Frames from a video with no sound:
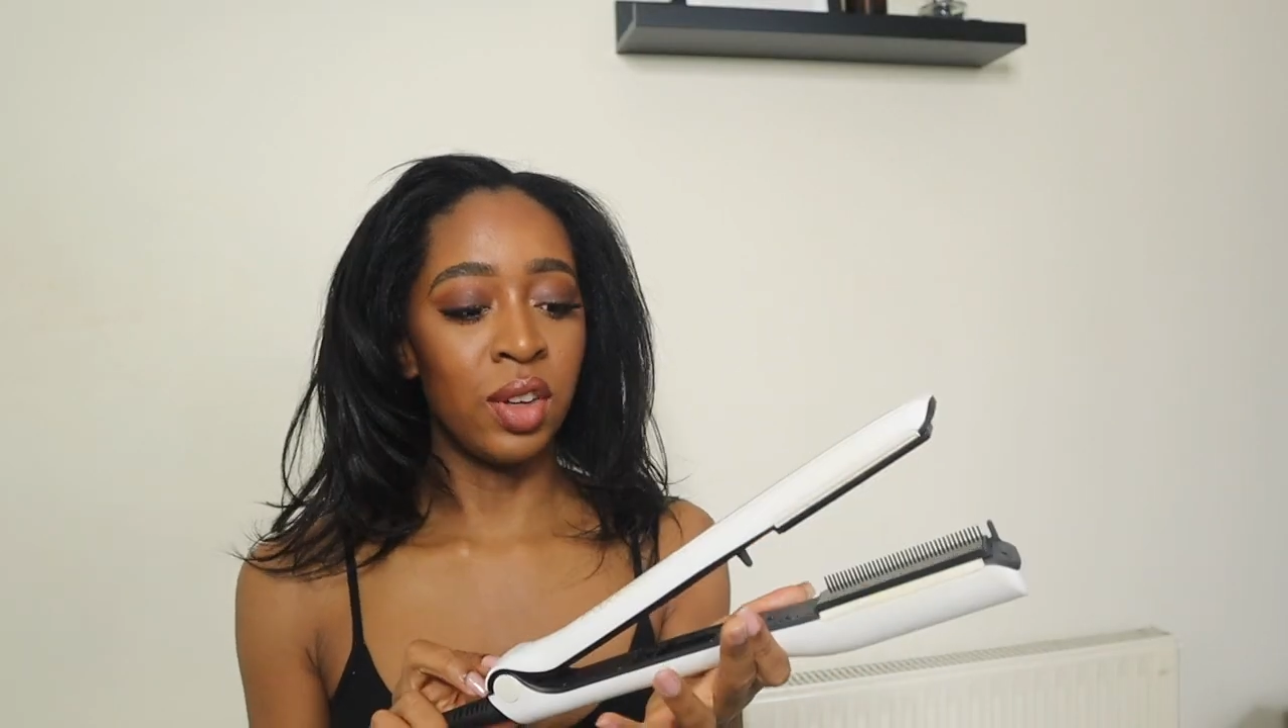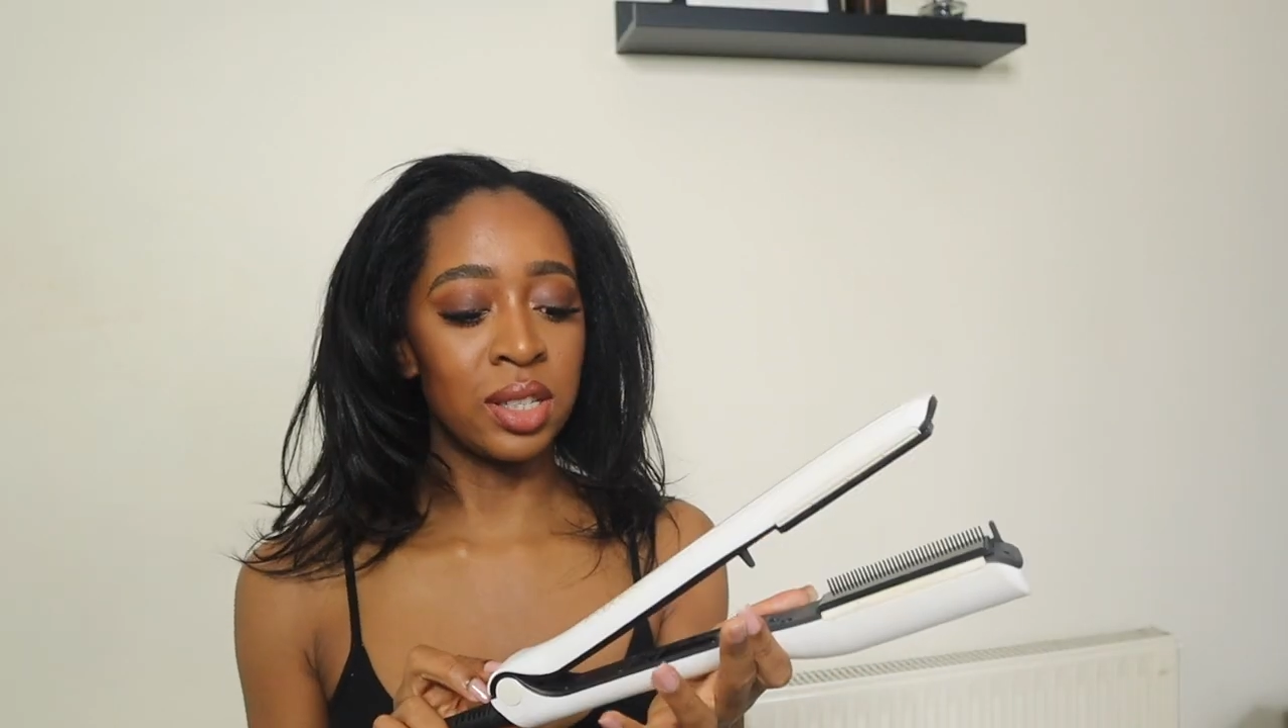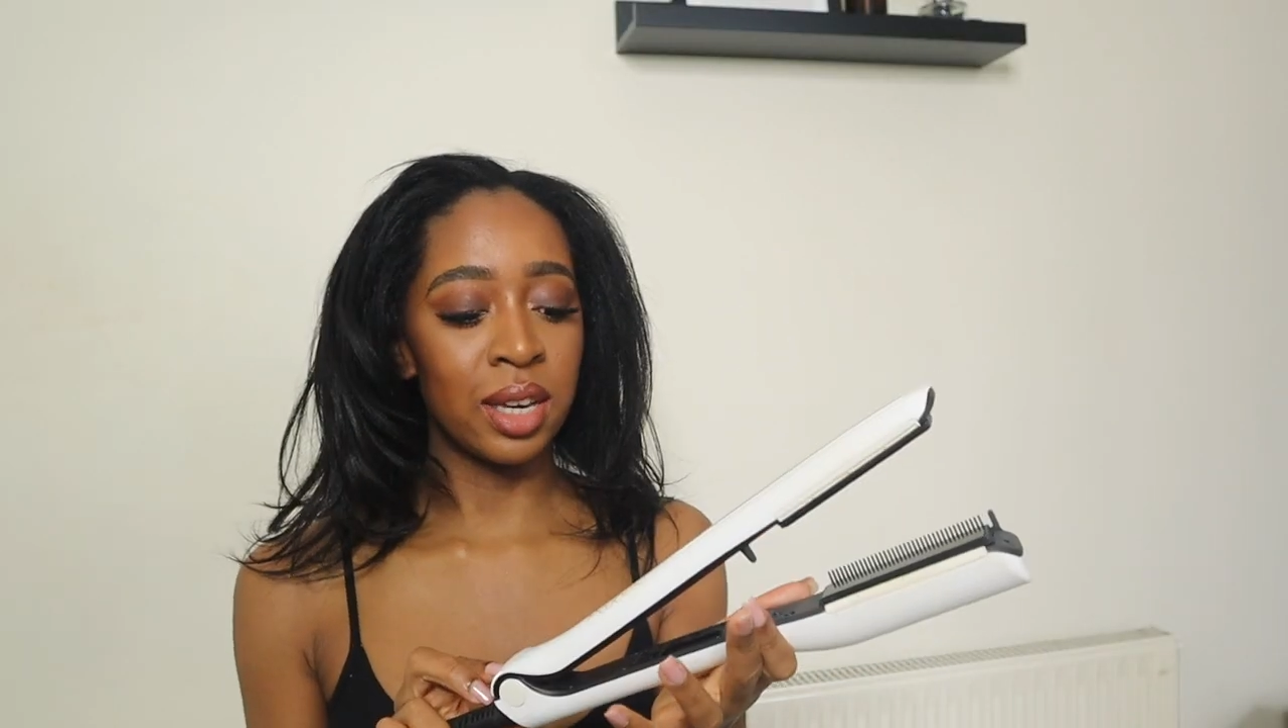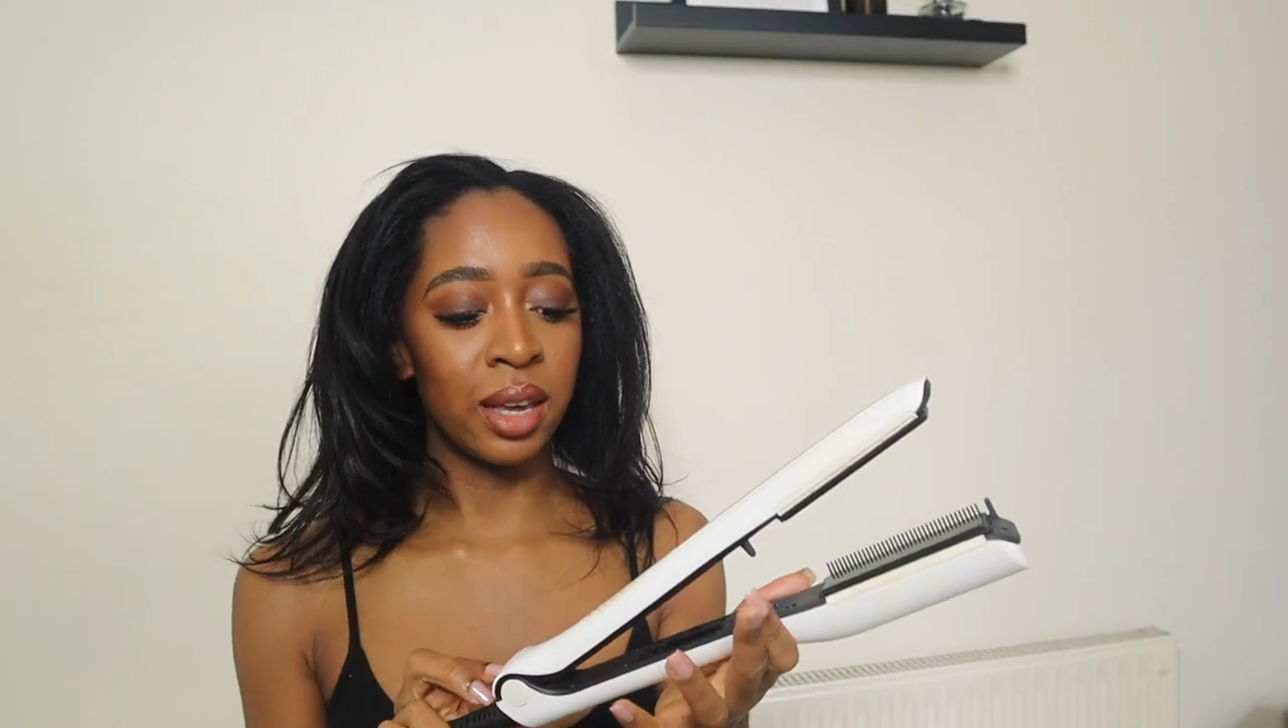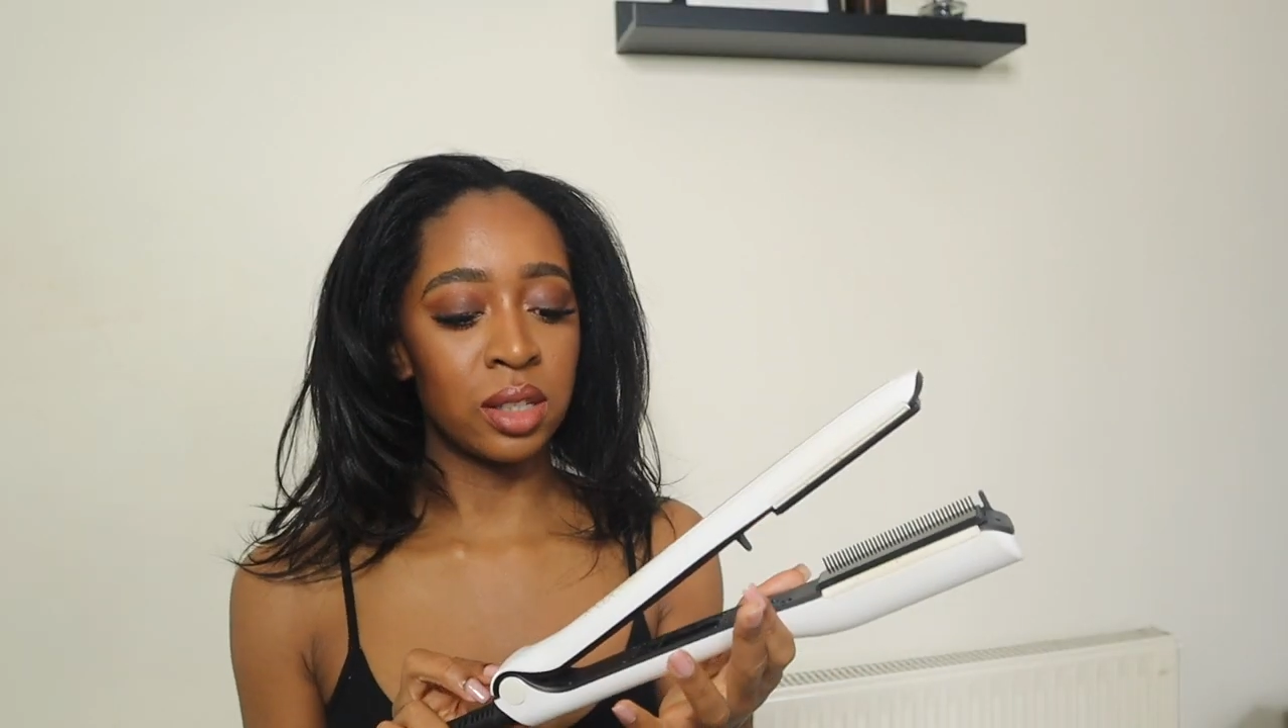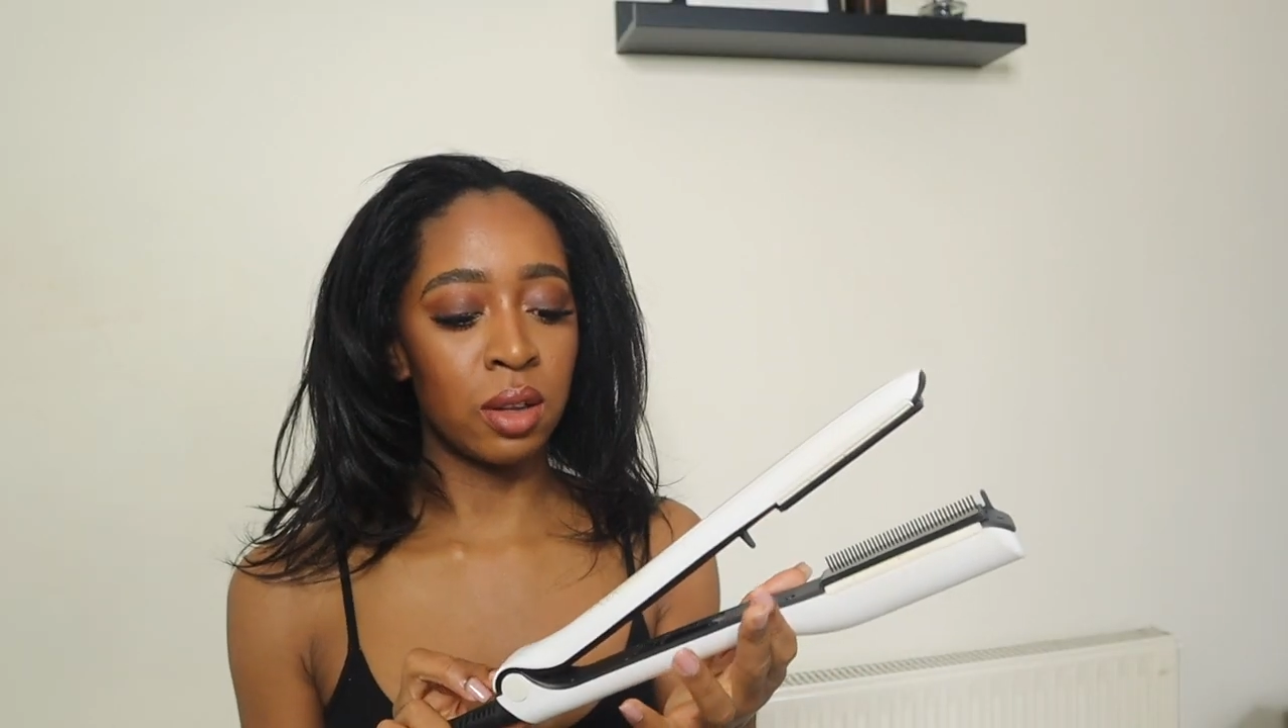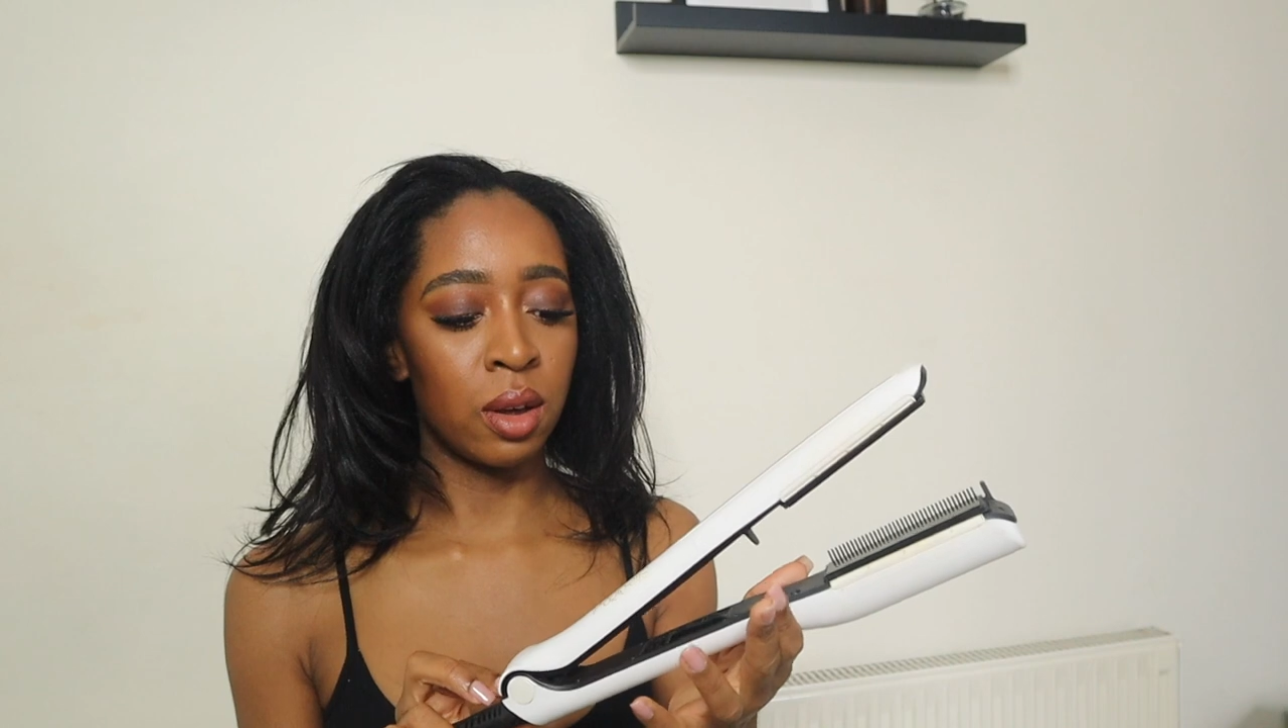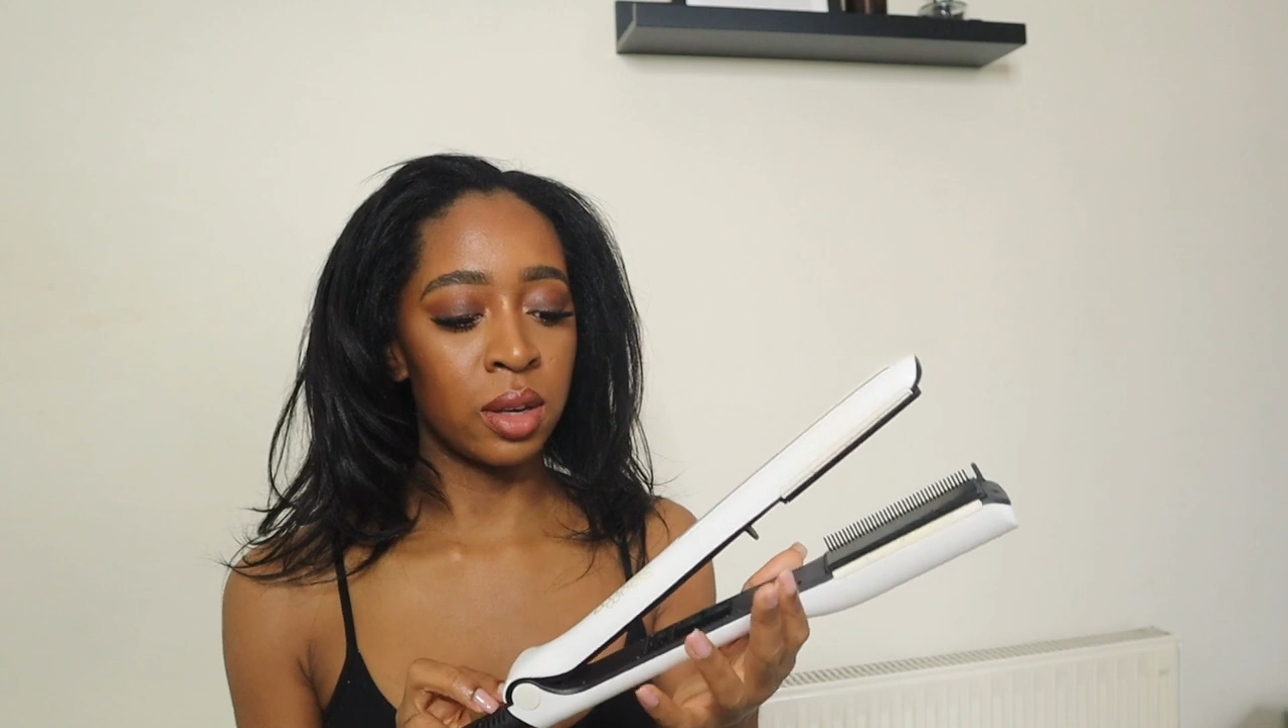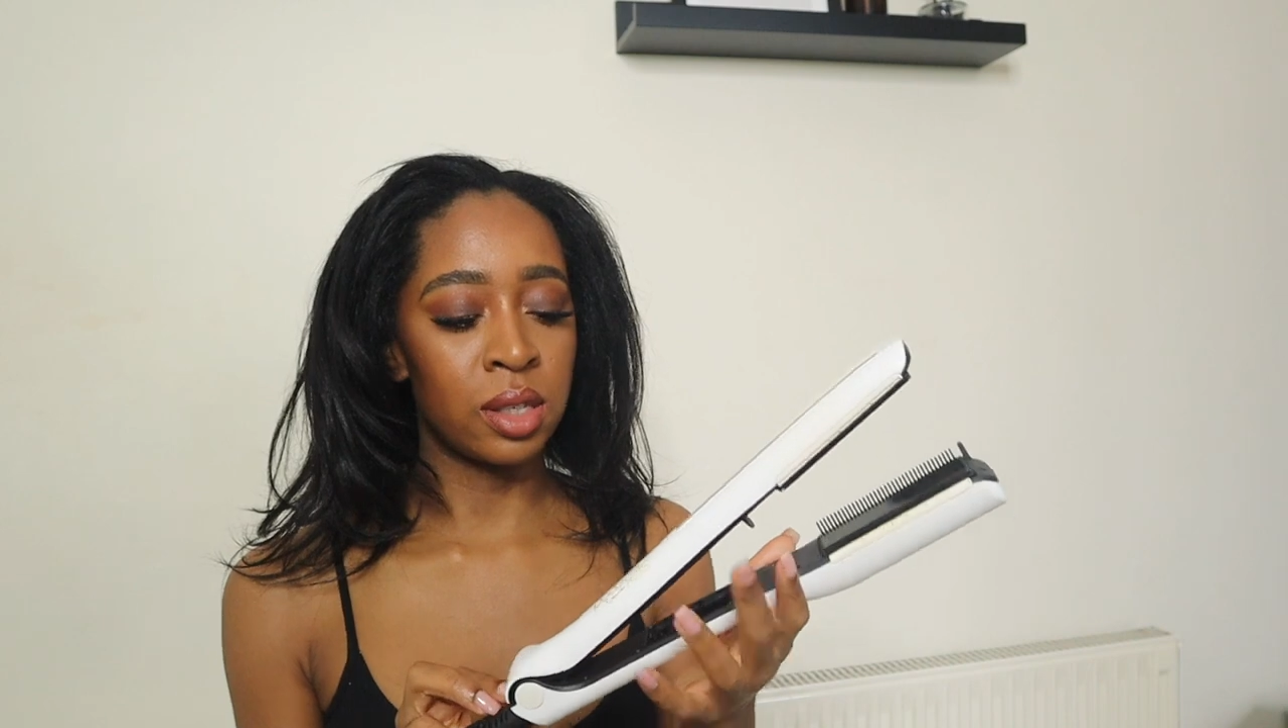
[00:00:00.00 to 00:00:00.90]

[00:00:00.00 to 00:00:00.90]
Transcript: This is the